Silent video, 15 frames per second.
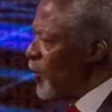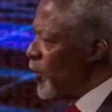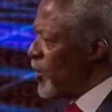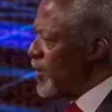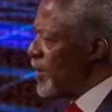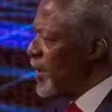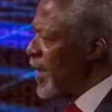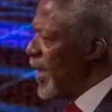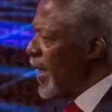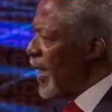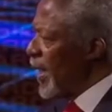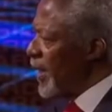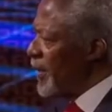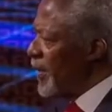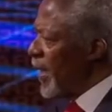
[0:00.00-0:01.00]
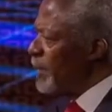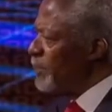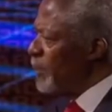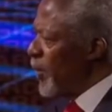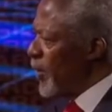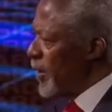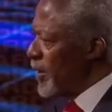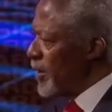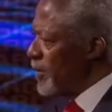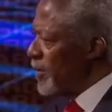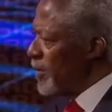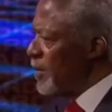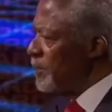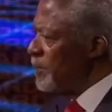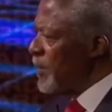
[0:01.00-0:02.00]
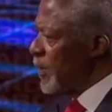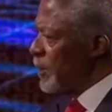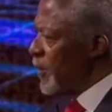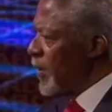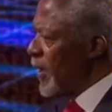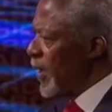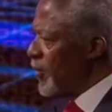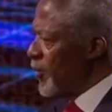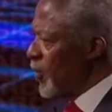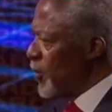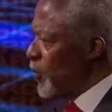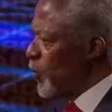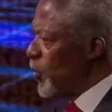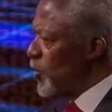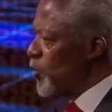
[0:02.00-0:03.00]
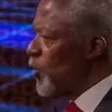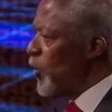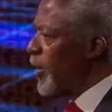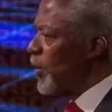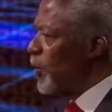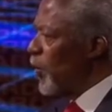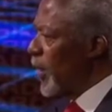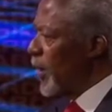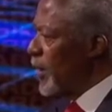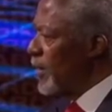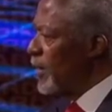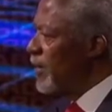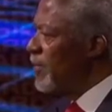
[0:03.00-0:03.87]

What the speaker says: which at that point people had thought was doing well,